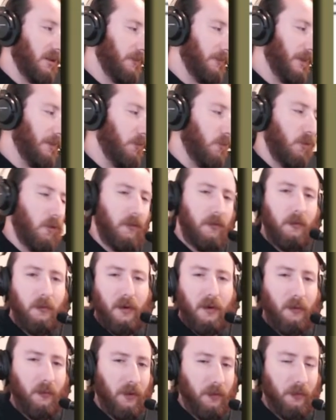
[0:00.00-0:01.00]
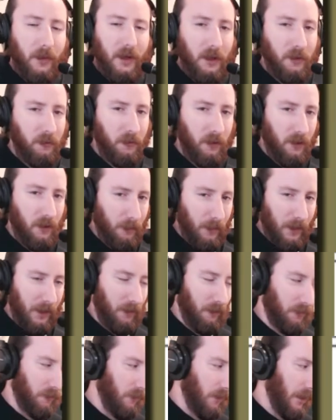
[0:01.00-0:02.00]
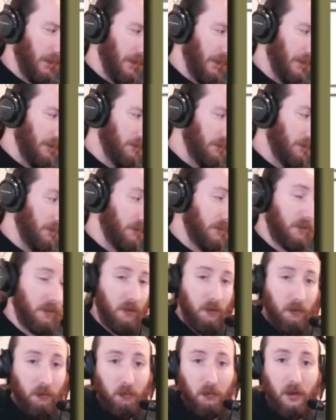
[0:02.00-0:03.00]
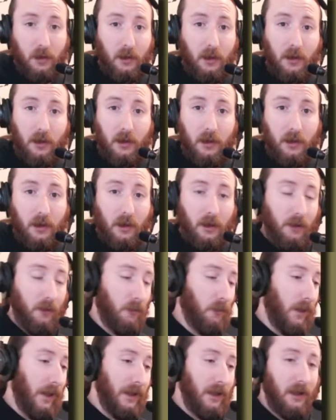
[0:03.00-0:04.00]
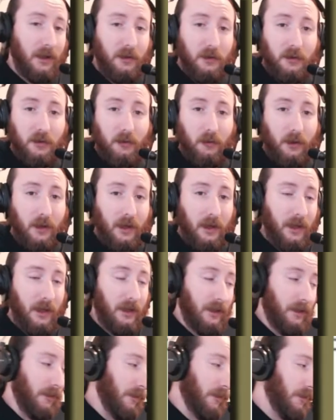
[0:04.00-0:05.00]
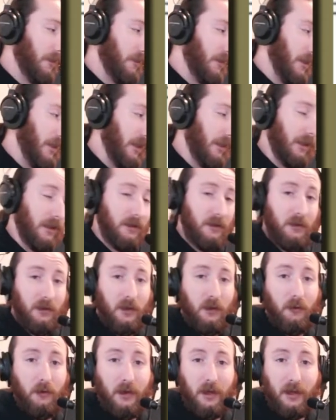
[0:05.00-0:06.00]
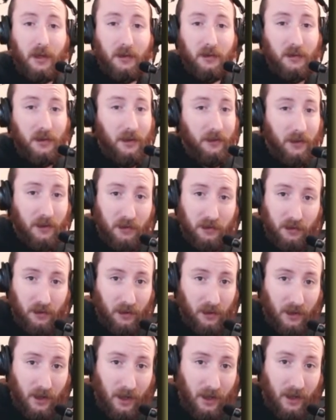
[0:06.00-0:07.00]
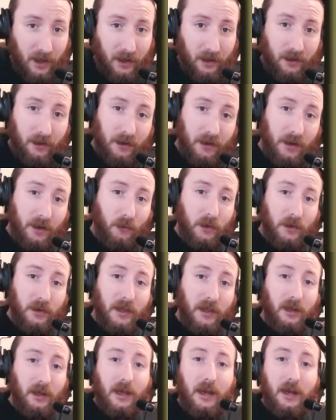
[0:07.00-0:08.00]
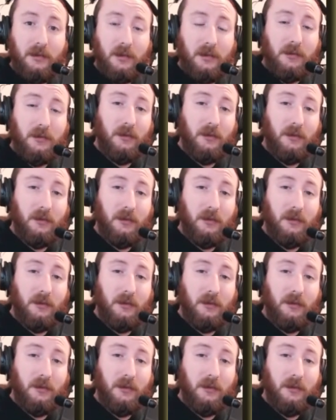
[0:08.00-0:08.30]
to be more familiar with major and minor triads. So why not just go ahead and let's go and extend this to the 9. And what that allows us to